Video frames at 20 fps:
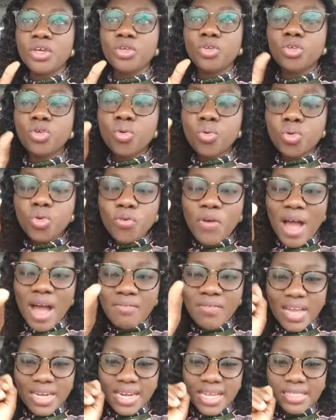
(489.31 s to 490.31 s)
you
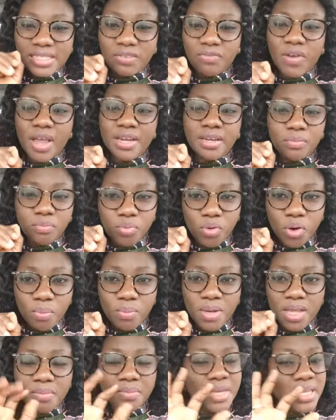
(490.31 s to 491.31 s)
have identified a problem